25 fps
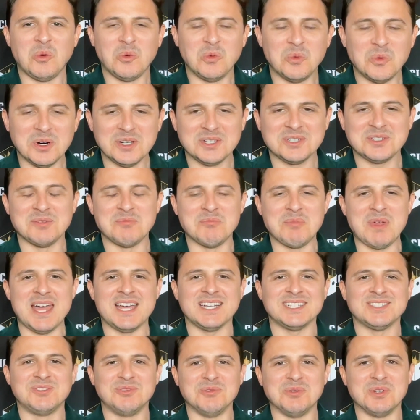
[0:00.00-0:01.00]
Welcome
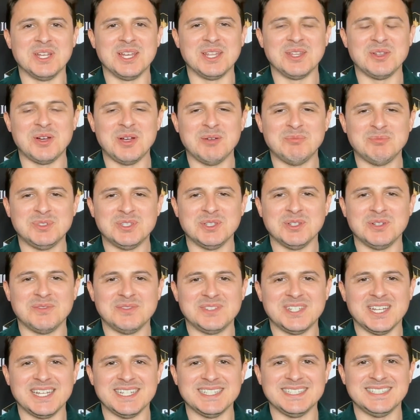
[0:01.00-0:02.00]
back to another episode of
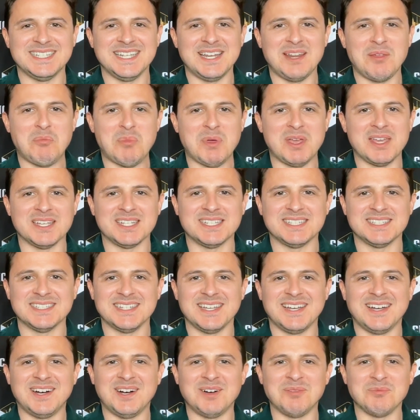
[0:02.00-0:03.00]
Dice City Picks.
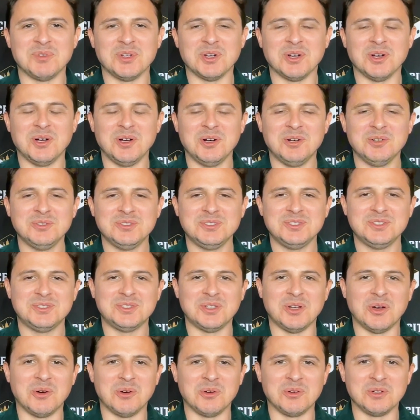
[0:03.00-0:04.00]
I'm your host,
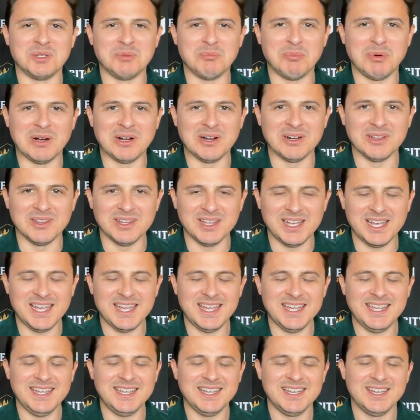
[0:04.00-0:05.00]
Tony
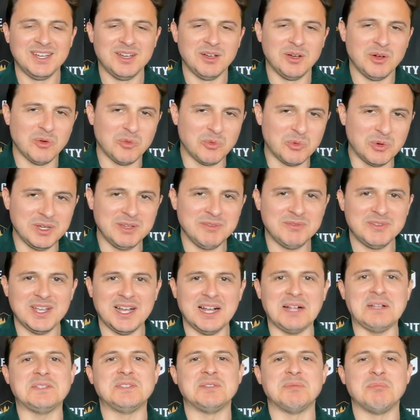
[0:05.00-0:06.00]
Parlay. We've
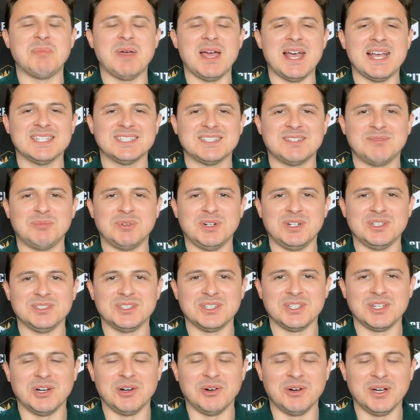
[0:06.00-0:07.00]
got some basketball
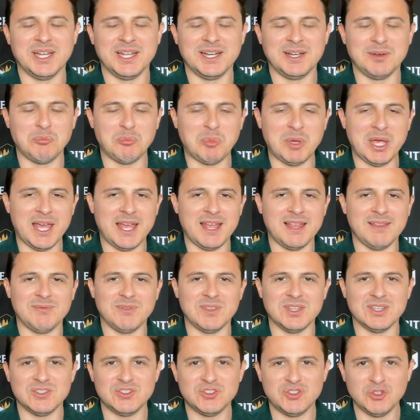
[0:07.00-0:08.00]
to go ahead and bet.
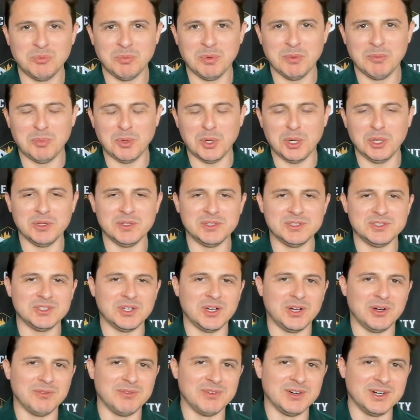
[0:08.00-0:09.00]
The Super Bowl is
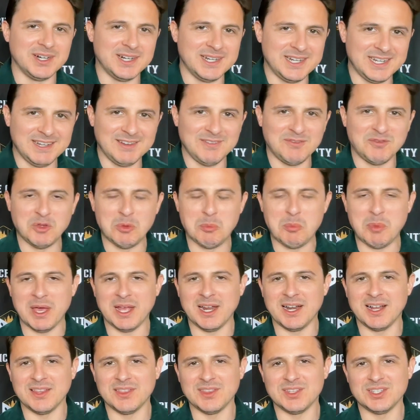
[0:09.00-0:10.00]
over. If you
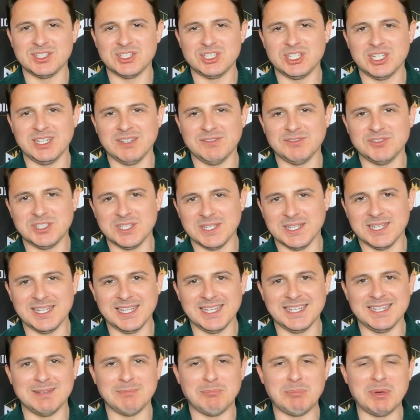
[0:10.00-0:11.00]
bet on the Chiefs, you
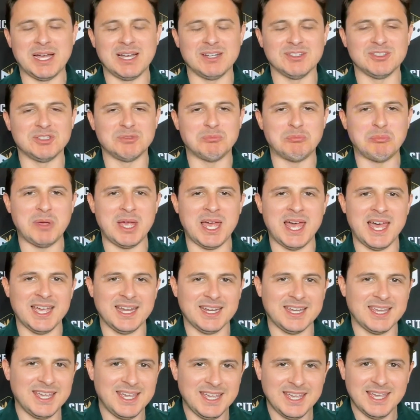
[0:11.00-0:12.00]
need to bounce
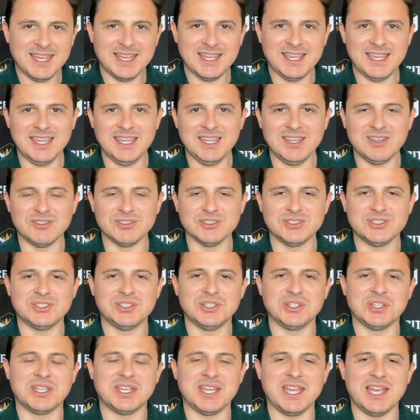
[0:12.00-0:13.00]
back. Eagles
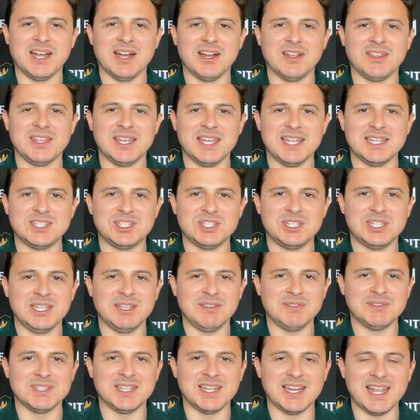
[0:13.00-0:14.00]
took care of the
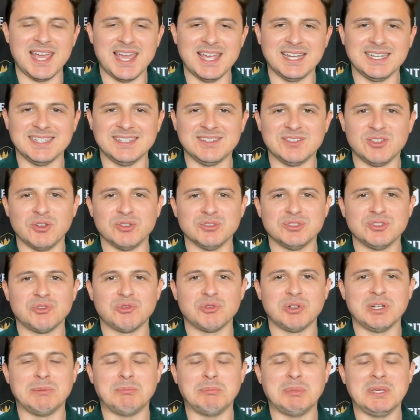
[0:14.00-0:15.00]
Chiefs and ended those
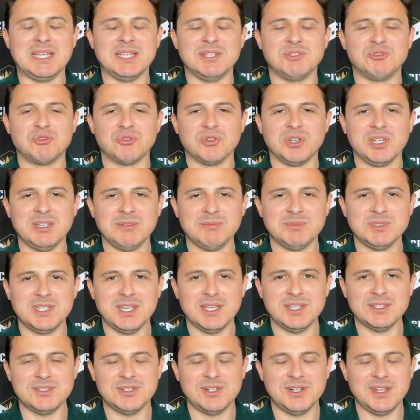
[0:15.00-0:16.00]
three-peat dreams
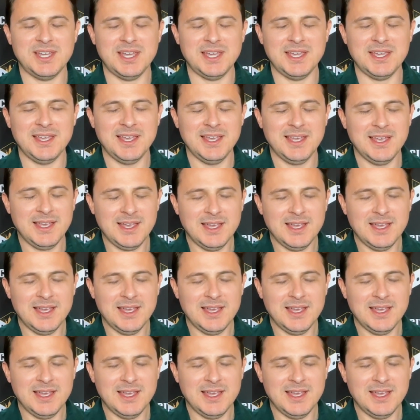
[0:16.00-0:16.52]
yesterday.